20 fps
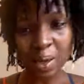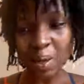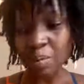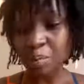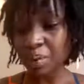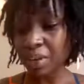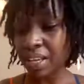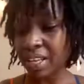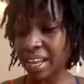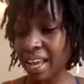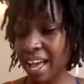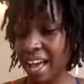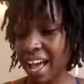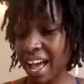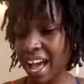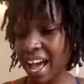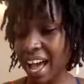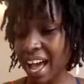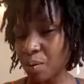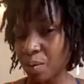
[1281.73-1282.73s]
But
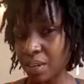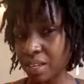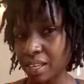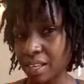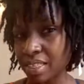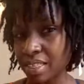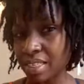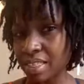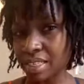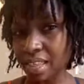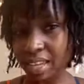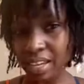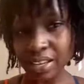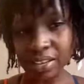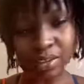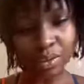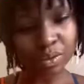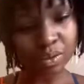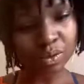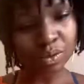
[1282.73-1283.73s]
I want to
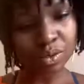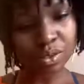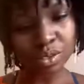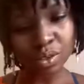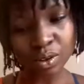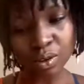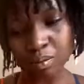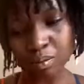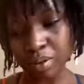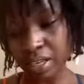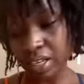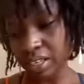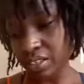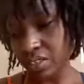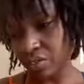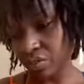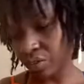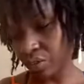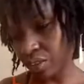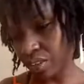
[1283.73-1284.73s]
thank you so
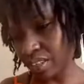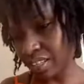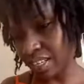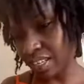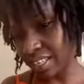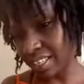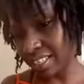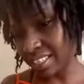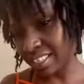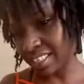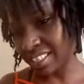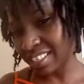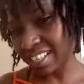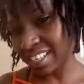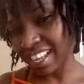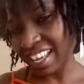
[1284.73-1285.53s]
much for this.